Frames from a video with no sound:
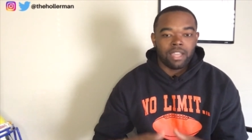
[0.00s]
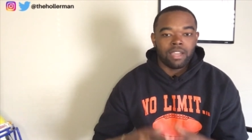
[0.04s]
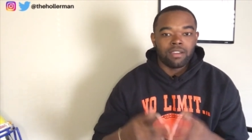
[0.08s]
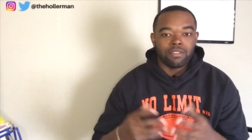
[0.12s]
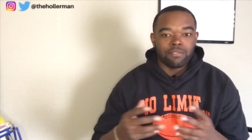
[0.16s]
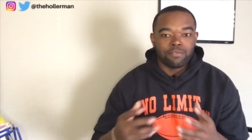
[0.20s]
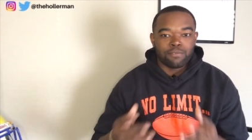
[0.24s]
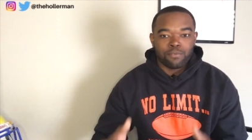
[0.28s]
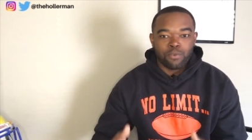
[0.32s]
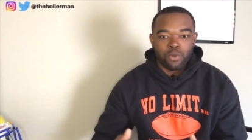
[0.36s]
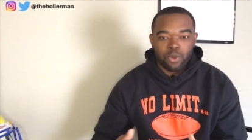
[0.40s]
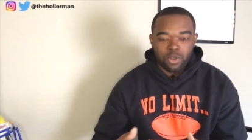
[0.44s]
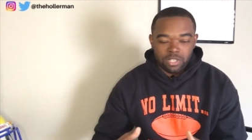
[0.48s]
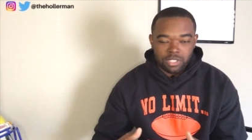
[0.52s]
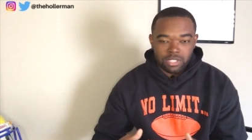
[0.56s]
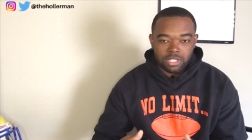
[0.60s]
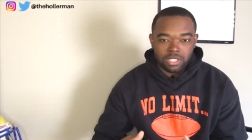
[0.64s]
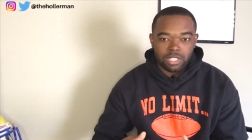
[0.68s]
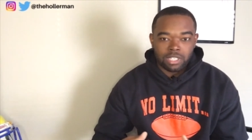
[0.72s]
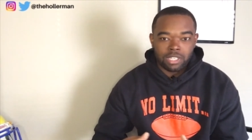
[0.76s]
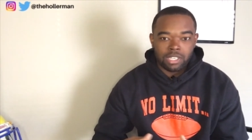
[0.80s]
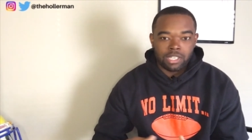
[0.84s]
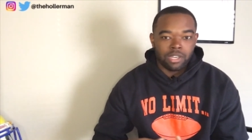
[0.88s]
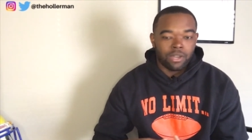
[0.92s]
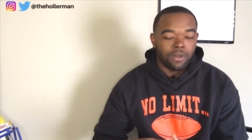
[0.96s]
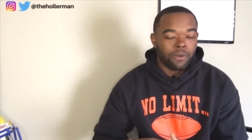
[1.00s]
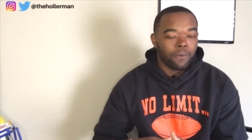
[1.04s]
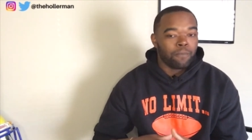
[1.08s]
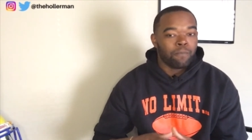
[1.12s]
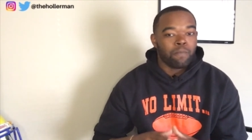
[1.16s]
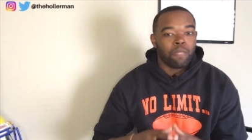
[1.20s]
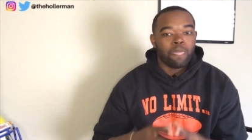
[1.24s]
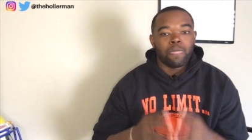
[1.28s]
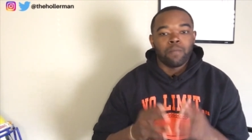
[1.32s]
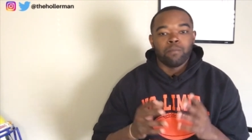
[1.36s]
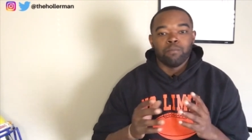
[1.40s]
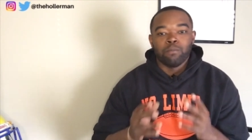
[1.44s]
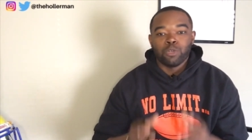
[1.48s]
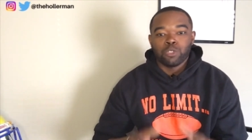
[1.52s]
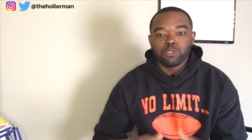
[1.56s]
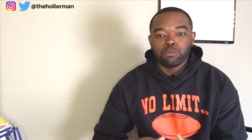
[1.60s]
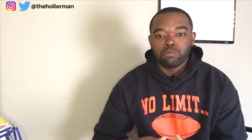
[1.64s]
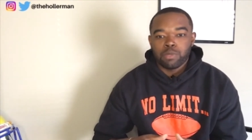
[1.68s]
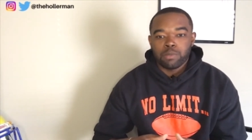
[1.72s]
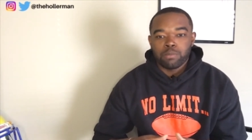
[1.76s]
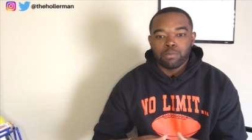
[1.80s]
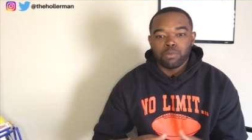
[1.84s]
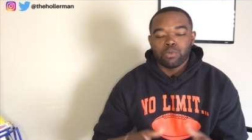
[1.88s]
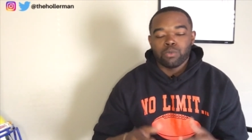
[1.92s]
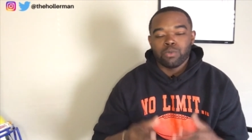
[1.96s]
Unfortunately though, most
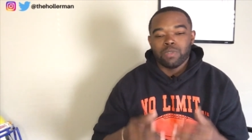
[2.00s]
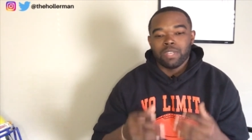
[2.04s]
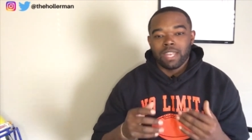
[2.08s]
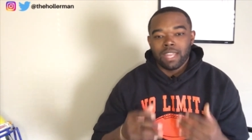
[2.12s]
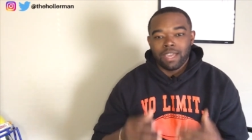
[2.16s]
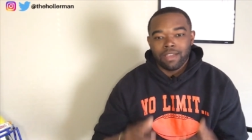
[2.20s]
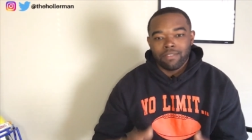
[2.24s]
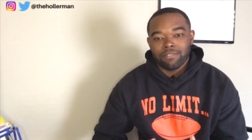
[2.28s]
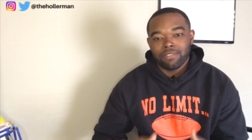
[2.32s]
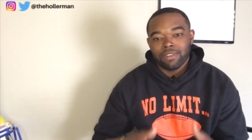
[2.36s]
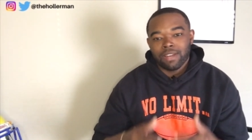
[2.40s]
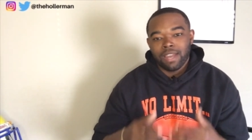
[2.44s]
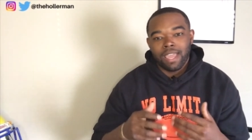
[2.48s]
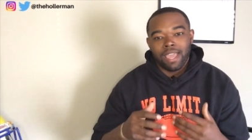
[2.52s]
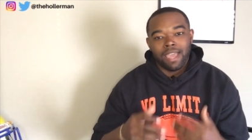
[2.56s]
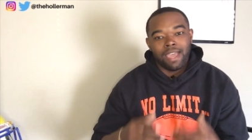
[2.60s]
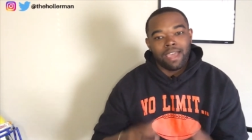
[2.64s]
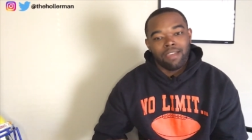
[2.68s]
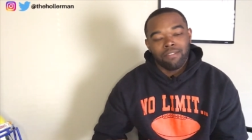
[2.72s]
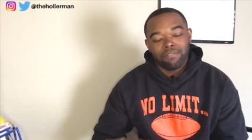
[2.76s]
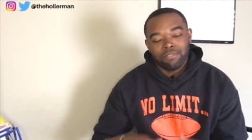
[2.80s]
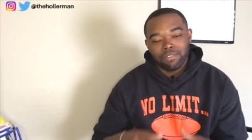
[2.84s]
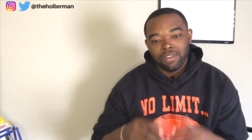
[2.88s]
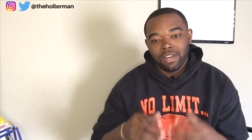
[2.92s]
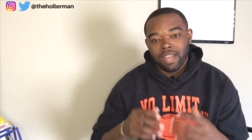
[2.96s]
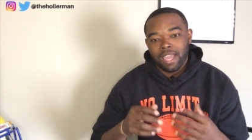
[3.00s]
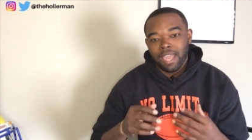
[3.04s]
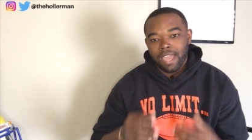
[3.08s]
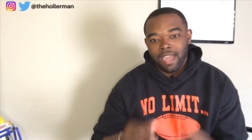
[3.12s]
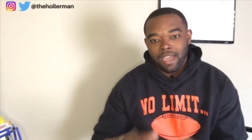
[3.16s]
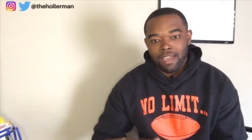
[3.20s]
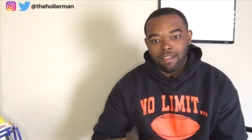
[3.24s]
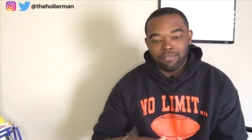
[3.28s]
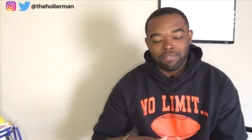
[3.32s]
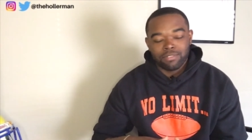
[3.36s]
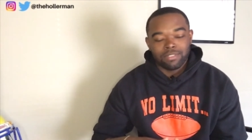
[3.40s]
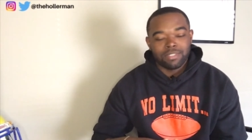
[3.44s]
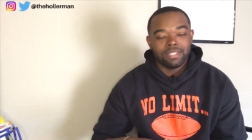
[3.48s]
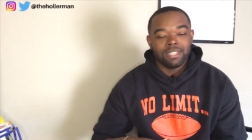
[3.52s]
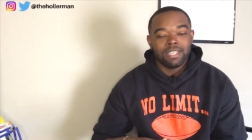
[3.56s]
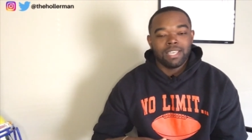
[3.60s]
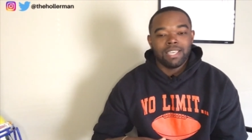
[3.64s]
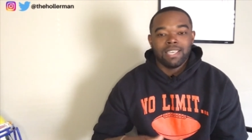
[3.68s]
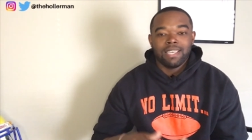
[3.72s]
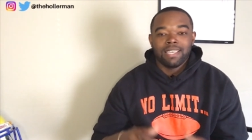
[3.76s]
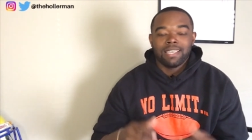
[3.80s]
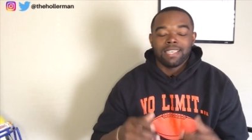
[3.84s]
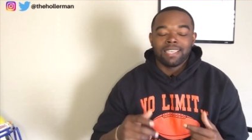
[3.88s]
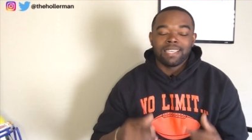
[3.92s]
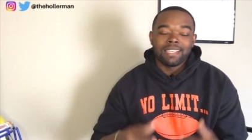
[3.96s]
people never, ever
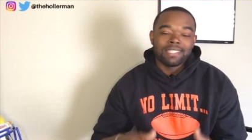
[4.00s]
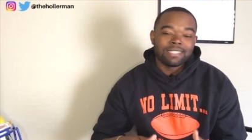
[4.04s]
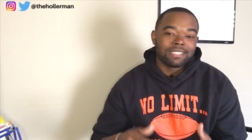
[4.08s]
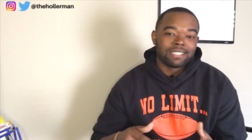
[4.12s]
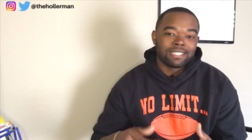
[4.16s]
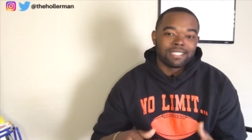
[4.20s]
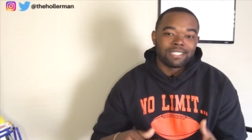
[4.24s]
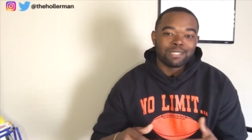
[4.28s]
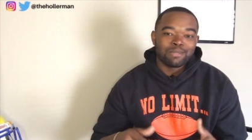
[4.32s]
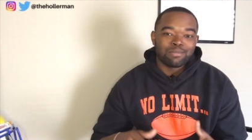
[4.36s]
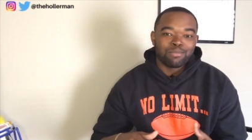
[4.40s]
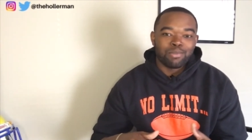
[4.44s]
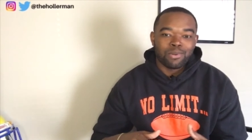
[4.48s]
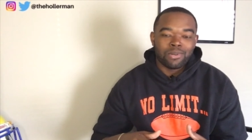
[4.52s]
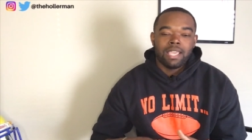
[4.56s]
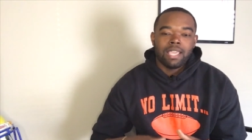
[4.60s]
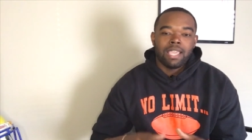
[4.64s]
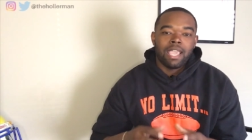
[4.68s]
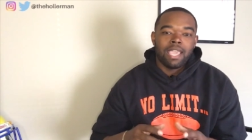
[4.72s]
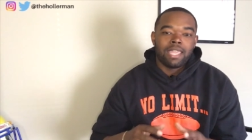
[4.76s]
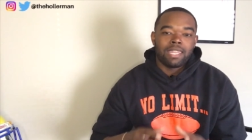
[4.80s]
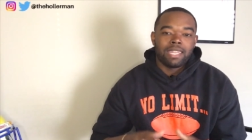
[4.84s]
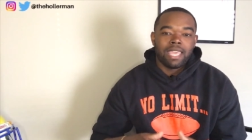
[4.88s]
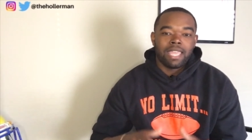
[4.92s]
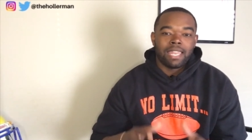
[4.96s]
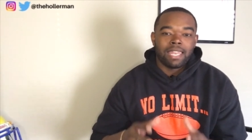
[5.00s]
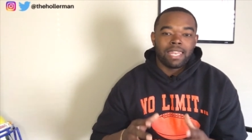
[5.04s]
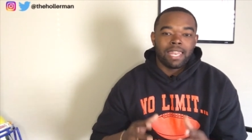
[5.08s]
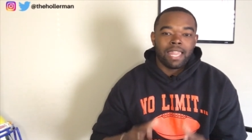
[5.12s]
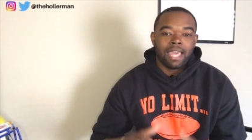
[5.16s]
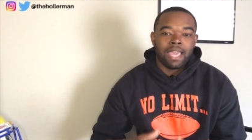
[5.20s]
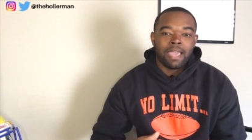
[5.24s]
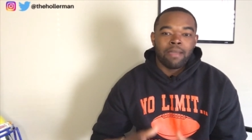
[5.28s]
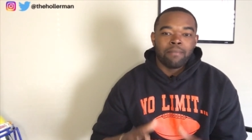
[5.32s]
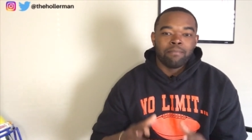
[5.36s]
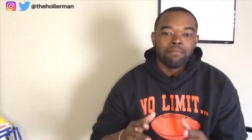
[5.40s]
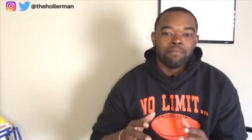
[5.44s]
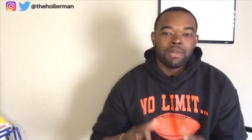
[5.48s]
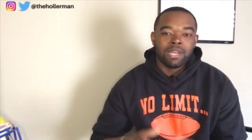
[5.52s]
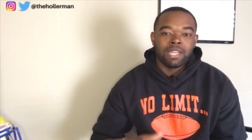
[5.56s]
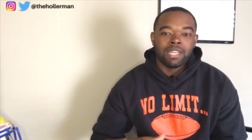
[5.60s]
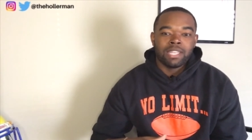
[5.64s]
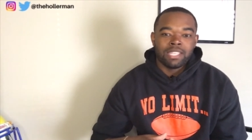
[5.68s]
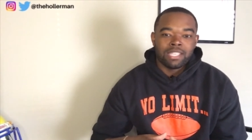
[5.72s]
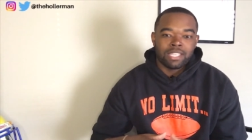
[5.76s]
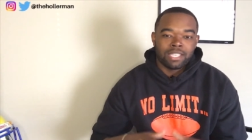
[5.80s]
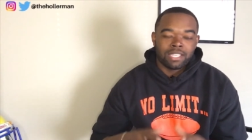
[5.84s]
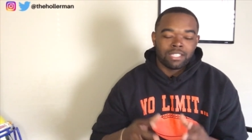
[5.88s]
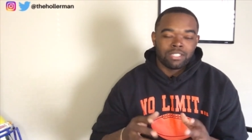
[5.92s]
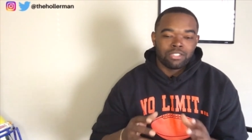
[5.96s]
get to this point and they let
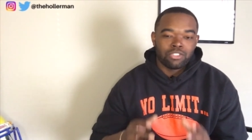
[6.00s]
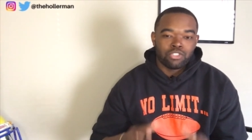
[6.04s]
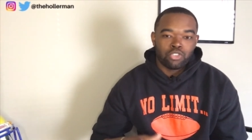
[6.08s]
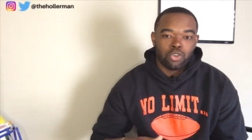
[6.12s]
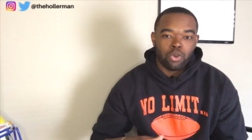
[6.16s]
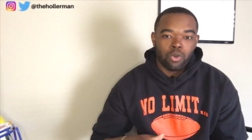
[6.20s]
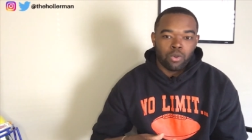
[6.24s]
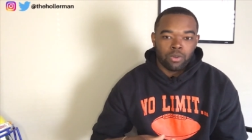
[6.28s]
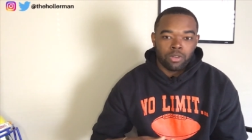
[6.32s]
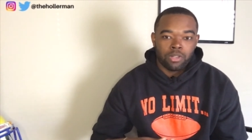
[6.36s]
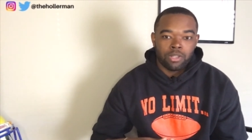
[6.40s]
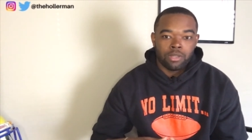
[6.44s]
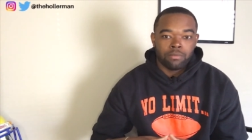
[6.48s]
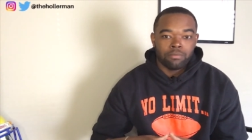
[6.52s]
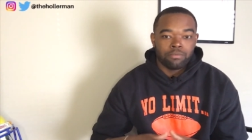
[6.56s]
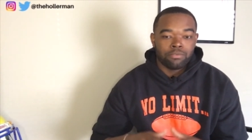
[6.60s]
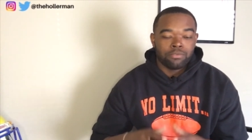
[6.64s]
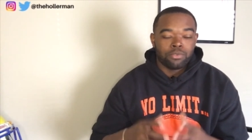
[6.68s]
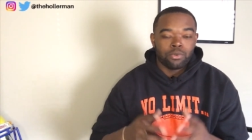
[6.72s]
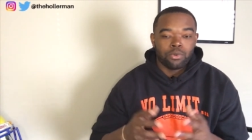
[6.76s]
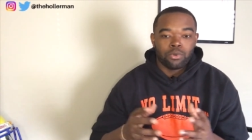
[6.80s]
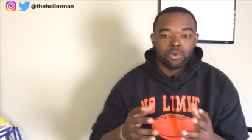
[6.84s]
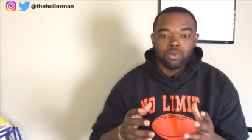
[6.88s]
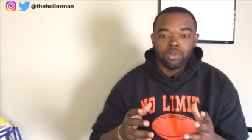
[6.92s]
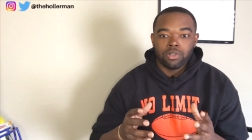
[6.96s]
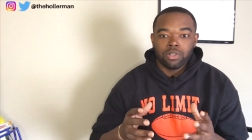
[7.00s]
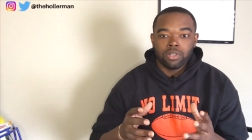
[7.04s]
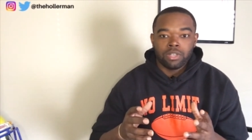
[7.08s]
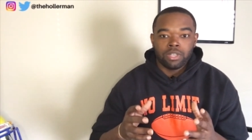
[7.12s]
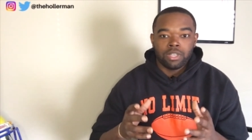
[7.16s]
money control them for